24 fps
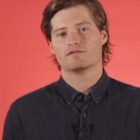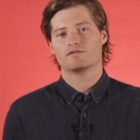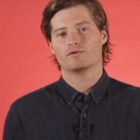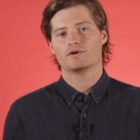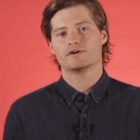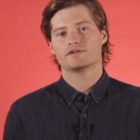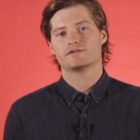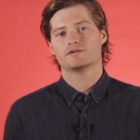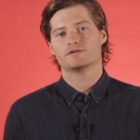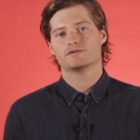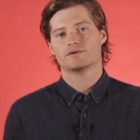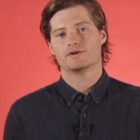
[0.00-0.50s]

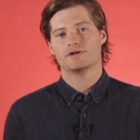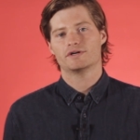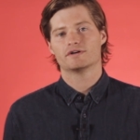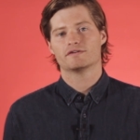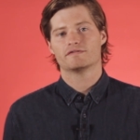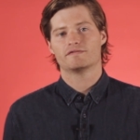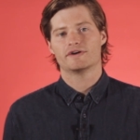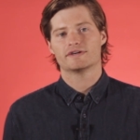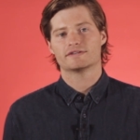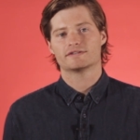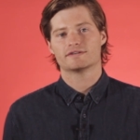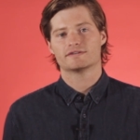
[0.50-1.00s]
voice user
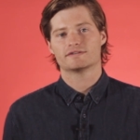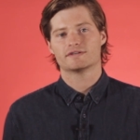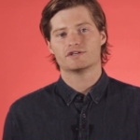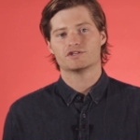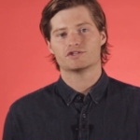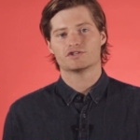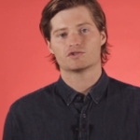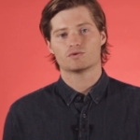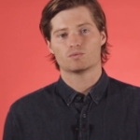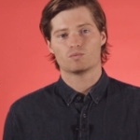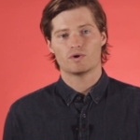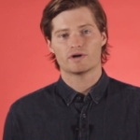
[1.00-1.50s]
interfaces in
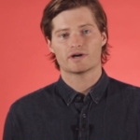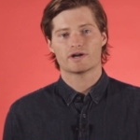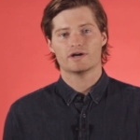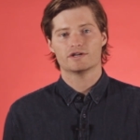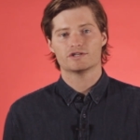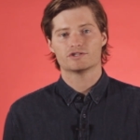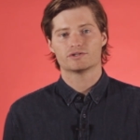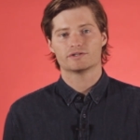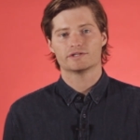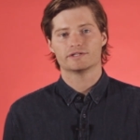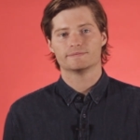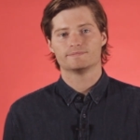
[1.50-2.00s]
just one
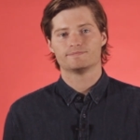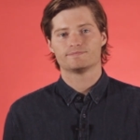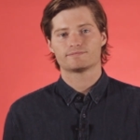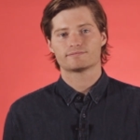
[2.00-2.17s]
country.